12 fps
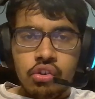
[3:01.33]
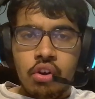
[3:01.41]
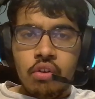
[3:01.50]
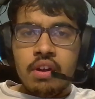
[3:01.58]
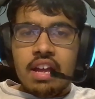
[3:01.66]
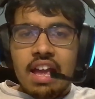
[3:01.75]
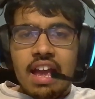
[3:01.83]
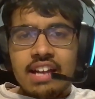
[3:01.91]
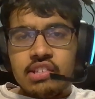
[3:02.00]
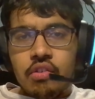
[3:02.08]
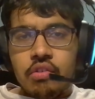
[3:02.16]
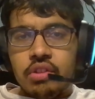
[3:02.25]
You know,
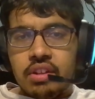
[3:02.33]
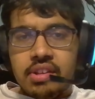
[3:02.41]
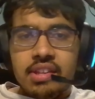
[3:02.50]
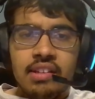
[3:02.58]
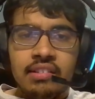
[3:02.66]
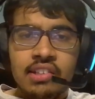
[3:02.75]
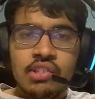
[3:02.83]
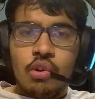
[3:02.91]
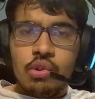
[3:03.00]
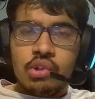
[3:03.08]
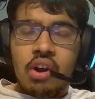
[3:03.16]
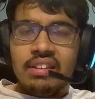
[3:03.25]
etc. The the list
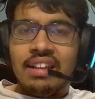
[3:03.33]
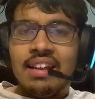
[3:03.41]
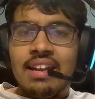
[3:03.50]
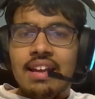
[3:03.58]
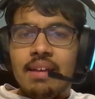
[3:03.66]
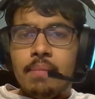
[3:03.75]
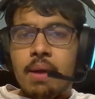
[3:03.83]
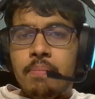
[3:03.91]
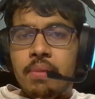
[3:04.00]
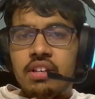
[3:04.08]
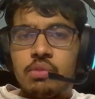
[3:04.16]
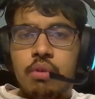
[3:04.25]
goes on. Like my
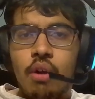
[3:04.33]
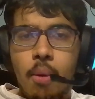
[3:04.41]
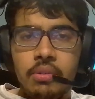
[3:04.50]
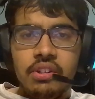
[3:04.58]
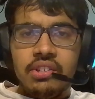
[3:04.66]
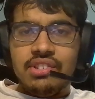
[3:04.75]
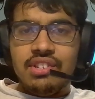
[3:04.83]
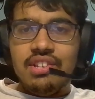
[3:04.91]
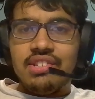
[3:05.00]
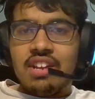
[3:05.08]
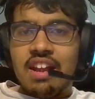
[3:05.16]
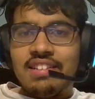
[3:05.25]
biggest problem with this
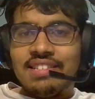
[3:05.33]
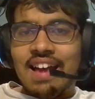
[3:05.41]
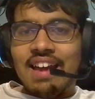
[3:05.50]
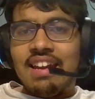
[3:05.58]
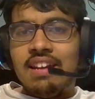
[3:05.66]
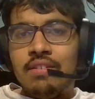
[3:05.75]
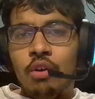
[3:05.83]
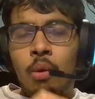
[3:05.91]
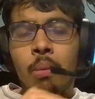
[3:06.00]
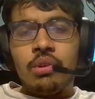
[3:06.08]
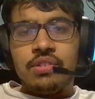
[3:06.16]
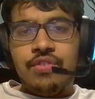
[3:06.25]
season is that it
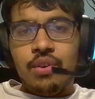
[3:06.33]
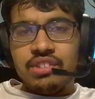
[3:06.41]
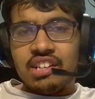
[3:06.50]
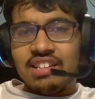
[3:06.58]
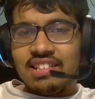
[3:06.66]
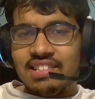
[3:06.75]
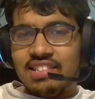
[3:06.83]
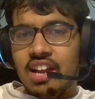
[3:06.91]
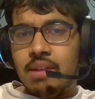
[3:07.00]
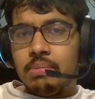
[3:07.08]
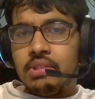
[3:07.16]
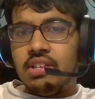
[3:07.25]
almost feels like the
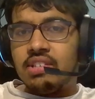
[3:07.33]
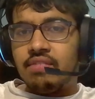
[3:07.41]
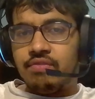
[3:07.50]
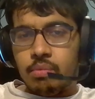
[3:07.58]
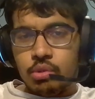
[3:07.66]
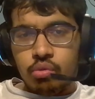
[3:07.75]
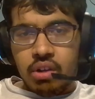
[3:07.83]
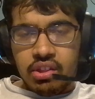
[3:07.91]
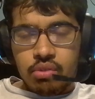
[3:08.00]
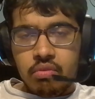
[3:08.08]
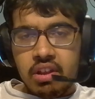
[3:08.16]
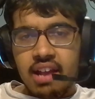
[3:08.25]
same season from
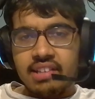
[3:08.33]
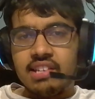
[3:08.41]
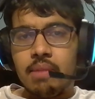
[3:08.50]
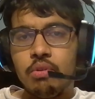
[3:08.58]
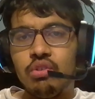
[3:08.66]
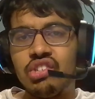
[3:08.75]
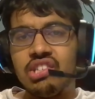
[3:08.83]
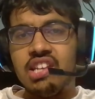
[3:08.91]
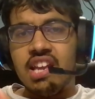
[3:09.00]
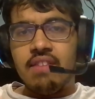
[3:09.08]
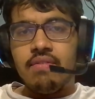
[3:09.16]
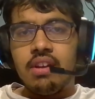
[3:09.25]
23, except you just
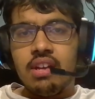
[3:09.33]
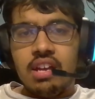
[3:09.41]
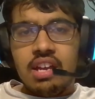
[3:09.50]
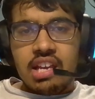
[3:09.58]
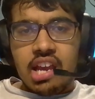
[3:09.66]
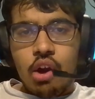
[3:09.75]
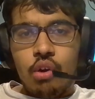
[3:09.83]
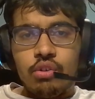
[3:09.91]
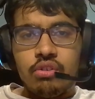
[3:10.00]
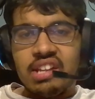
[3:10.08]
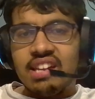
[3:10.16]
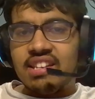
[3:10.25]
give
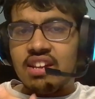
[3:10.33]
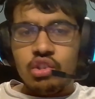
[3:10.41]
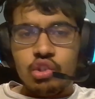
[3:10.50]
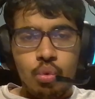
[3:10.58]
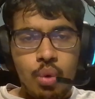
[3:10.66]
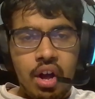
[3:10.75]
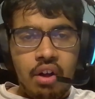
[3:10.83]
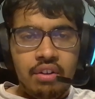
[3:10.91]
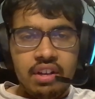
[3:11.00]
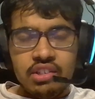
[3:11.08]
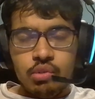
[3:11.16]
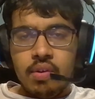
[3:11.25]
characters that didn't do well
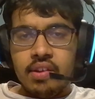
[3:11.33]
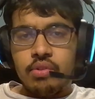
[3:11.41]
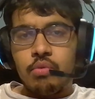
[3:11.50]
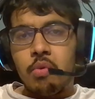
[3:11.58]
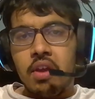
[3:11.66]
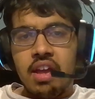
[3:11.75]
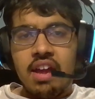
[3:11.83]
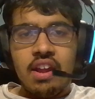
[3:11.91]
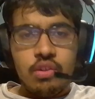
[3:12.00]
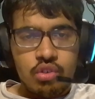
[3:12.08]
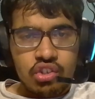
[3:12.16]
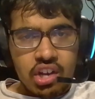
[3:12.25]
in 23
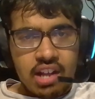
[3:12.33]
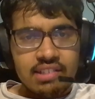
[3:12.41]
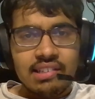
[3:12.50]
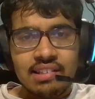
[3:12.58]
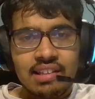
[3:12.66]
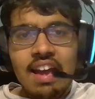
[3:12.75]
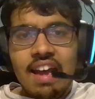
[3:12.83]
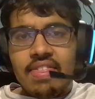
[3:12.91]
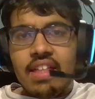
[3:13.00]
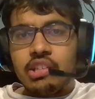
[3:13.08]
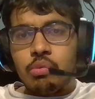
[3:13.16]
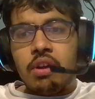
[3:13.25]
another chance. Like,
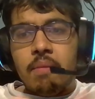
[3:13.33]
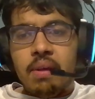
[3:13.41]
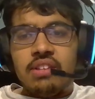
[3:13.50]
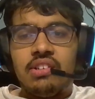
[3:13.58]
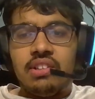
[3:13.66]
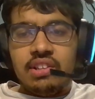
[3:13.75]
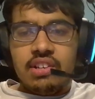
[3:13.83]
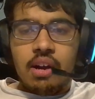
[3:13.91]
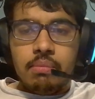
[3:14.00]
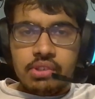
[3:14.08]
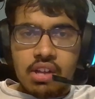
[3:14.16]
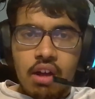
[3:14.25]
that's what it basically
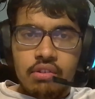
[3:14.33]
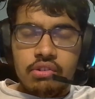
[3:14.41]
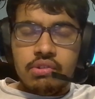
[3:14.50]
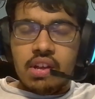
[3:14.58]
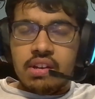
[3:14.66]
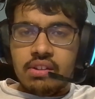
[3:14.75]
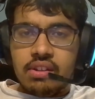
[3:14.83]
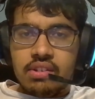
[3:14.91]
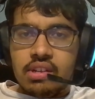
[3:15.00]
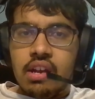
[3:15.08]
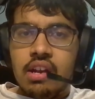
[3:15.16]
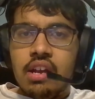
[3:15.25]
comes down to at the end of
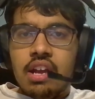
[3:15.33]
the day.